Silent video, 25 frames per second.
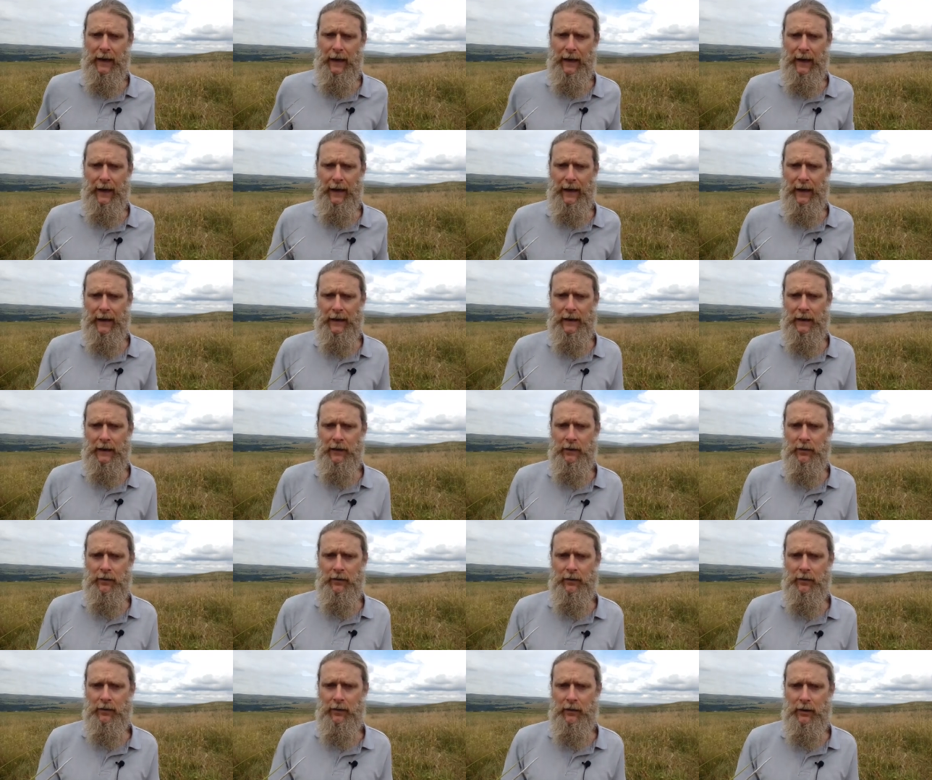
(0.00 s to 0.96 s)

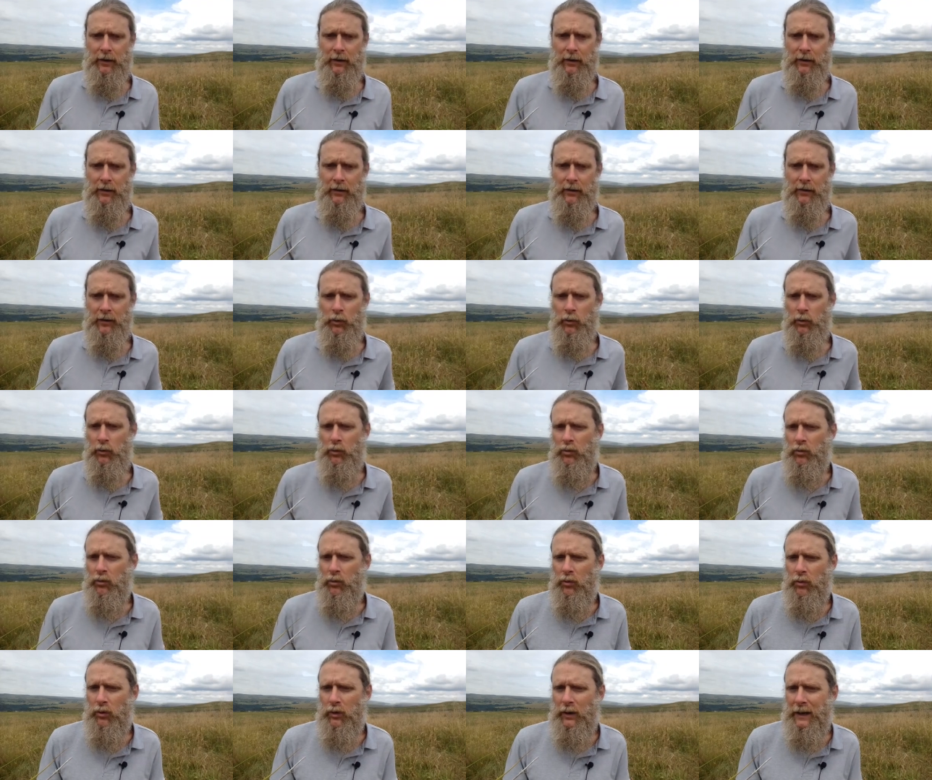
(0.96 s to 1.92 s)
And
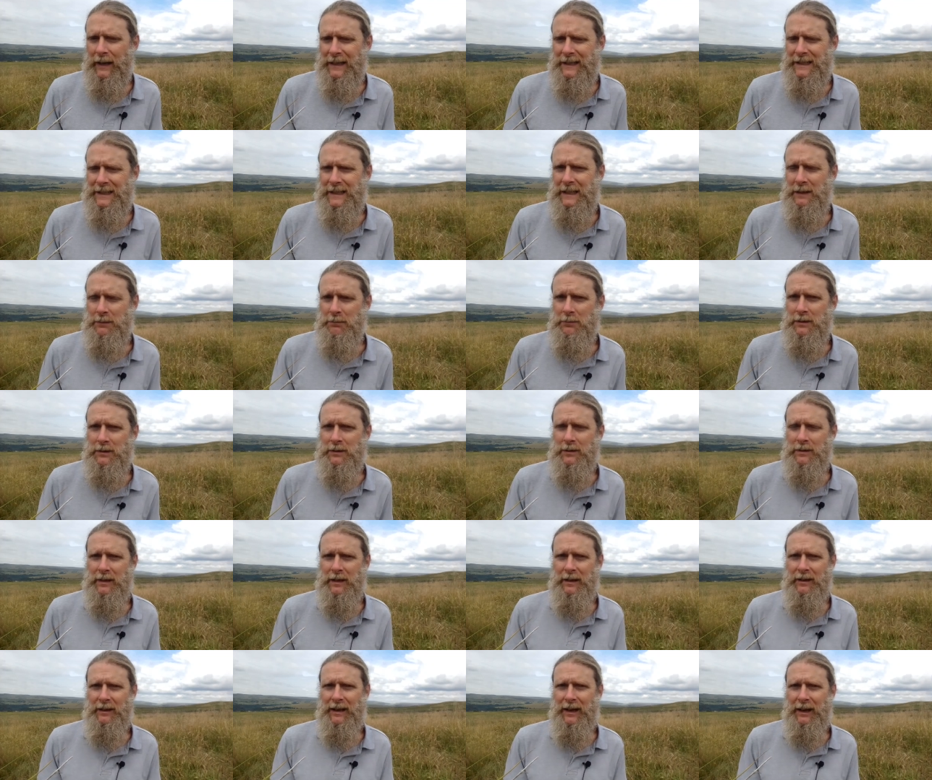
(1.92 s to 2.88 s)
so it seems
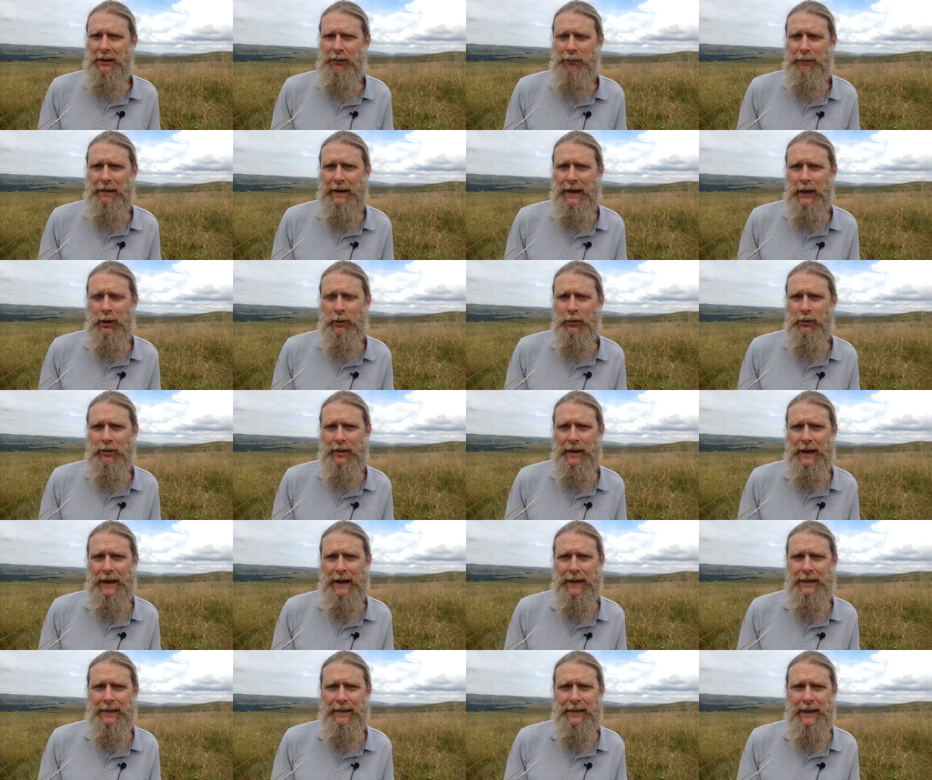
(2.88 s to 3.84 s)
around
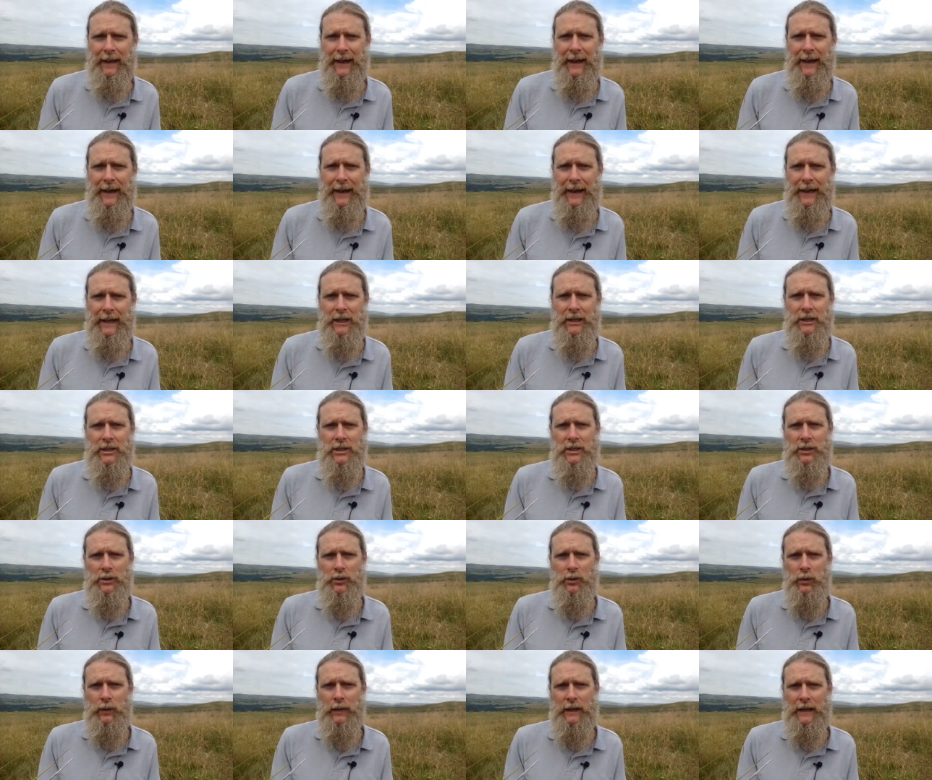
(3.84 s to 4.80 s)
that, that age
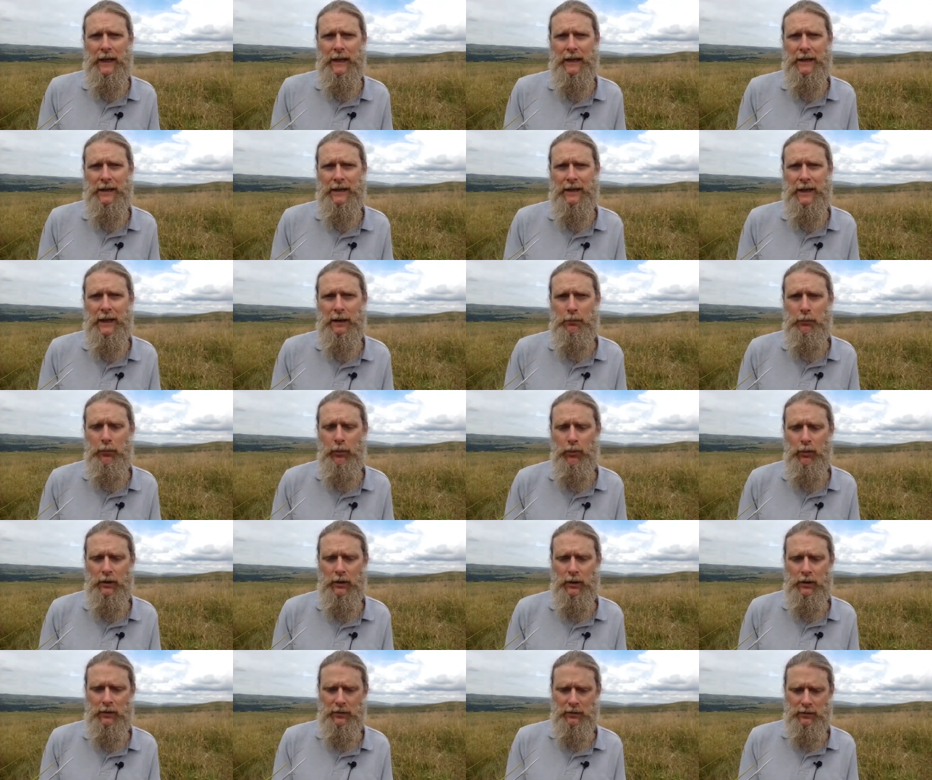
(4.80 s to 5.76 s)
that we get to that
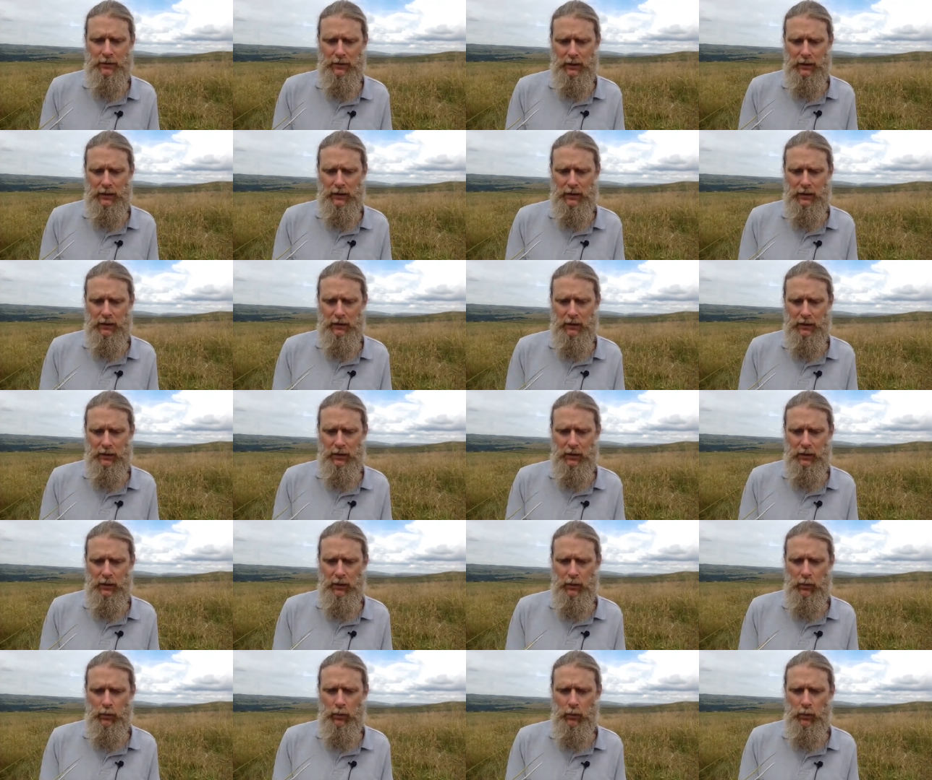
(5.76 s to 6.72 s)
point. It's like
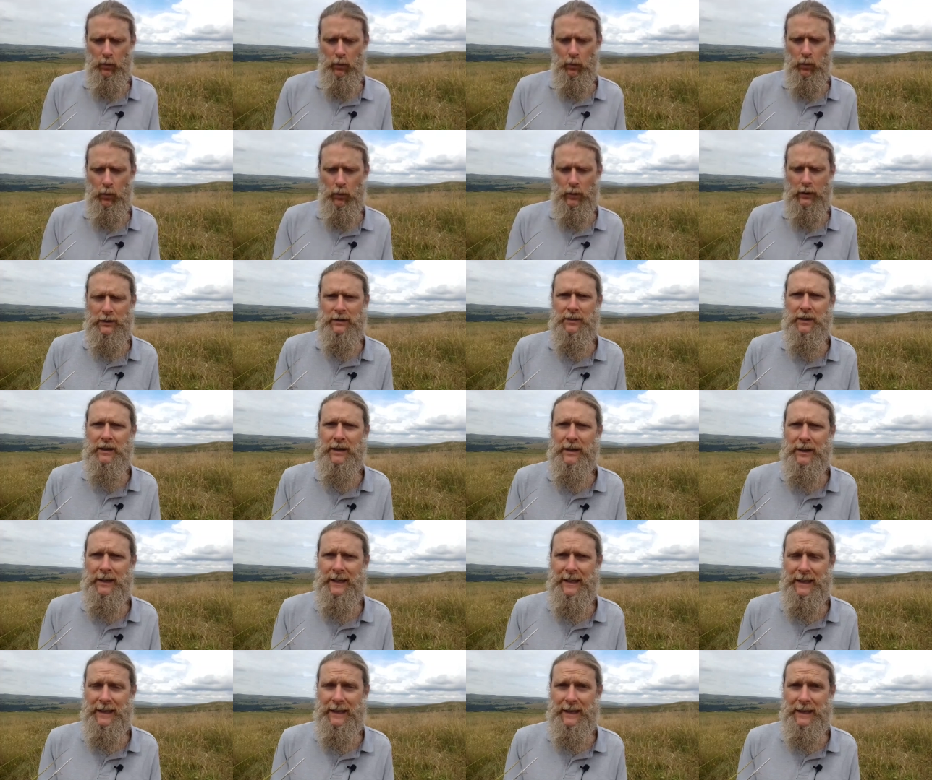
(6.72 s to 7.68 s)
we
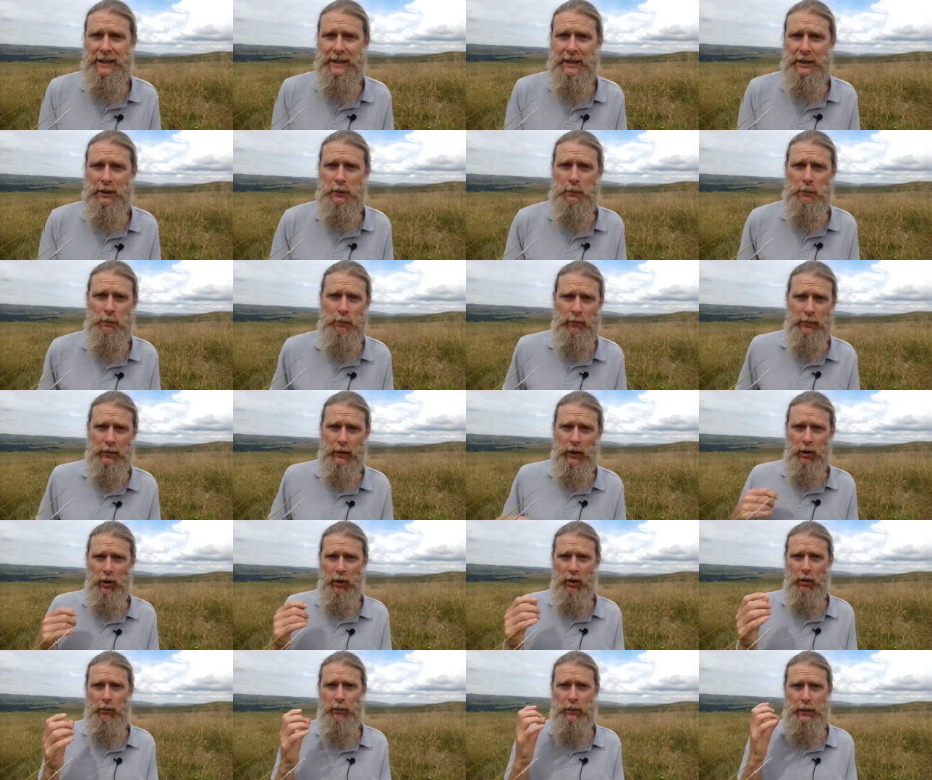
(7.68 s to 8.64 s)
suddenly
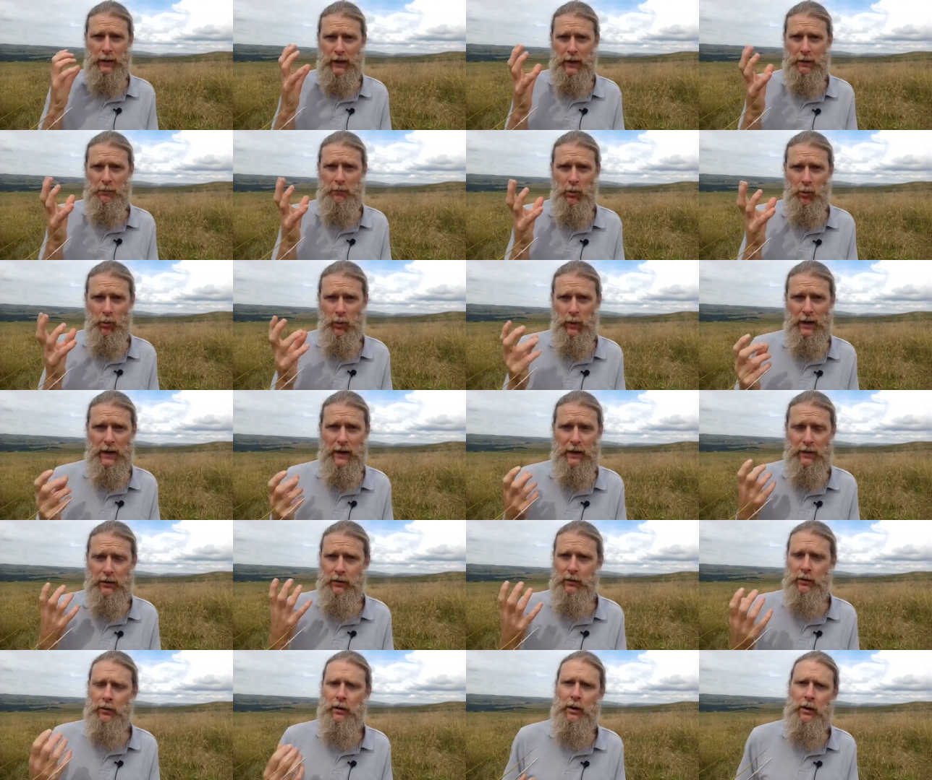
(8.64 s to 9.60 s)
become
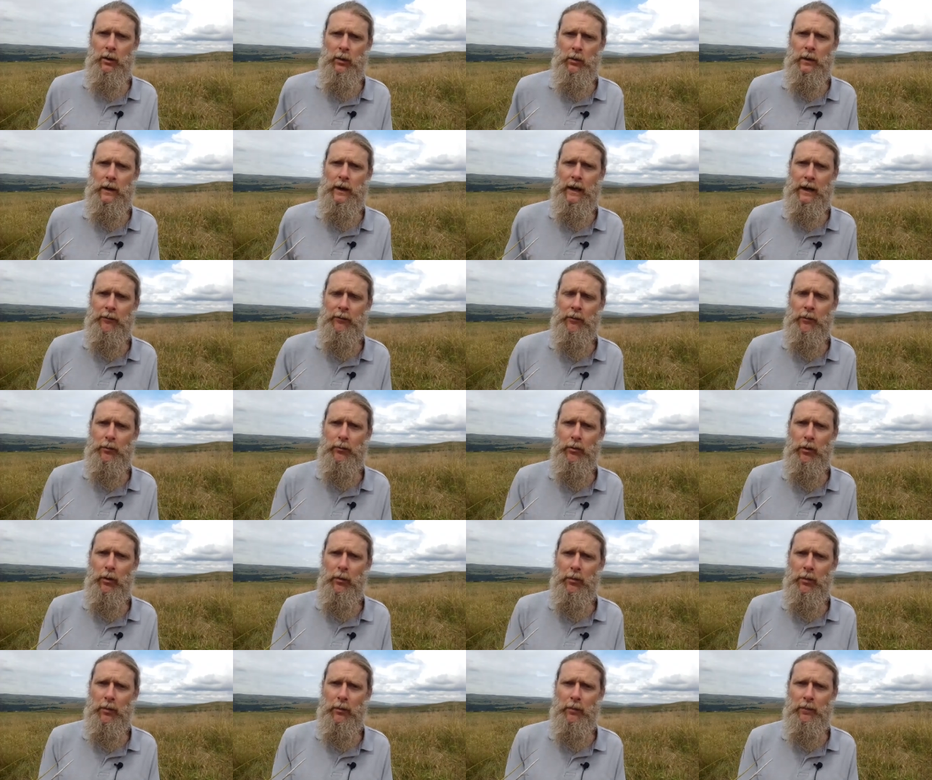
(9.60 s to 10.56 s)
aware that, oh, we have a
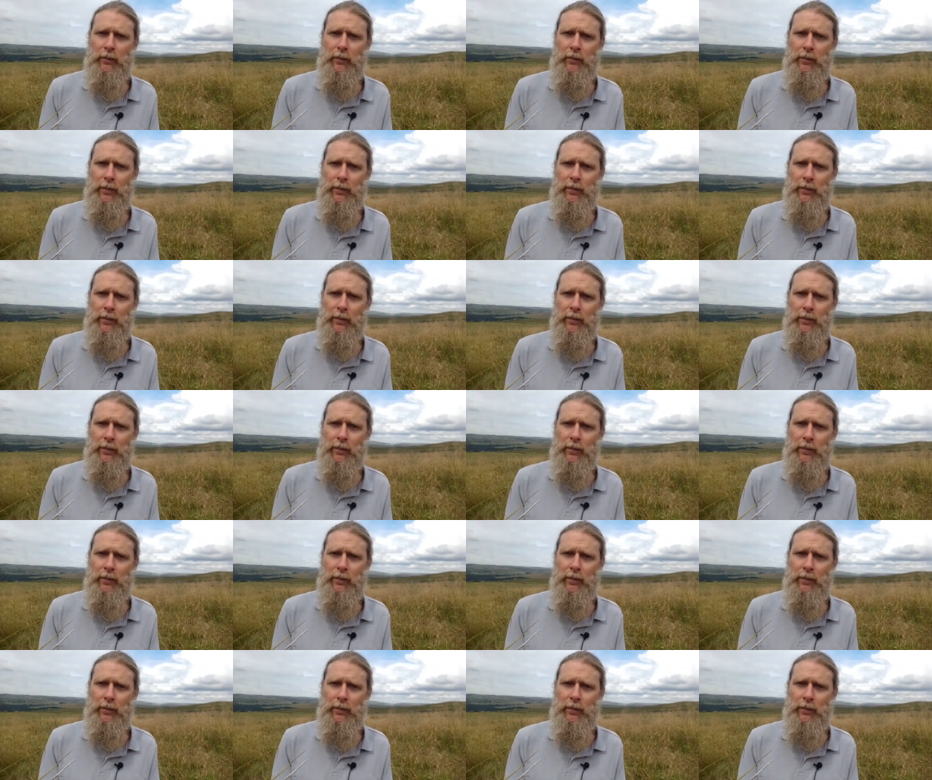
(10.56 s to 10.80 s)
problem.